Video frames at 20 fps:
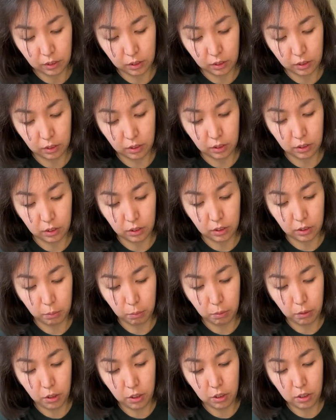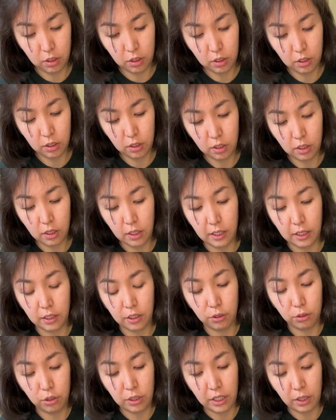This is the part. Like you
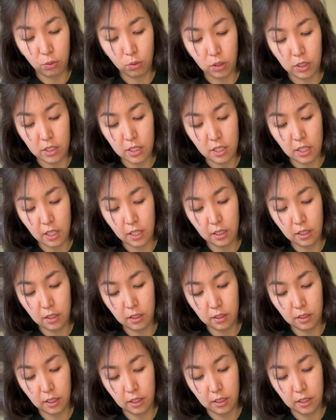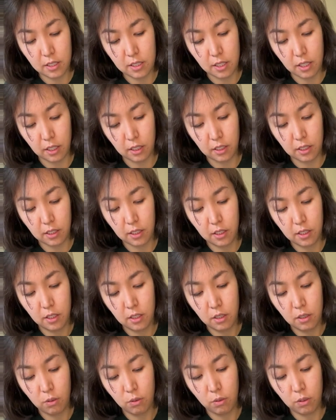take one side, the other side.
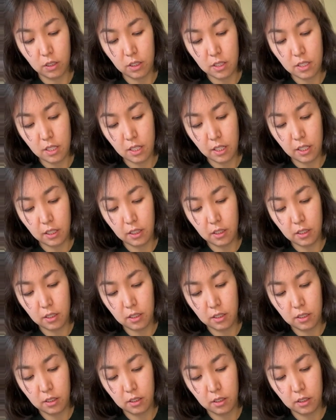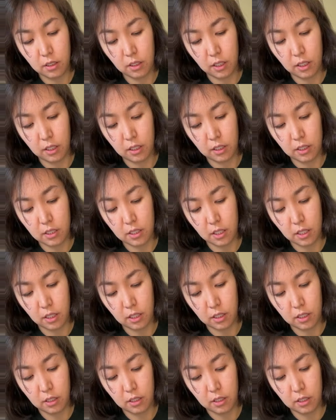One side, the other side.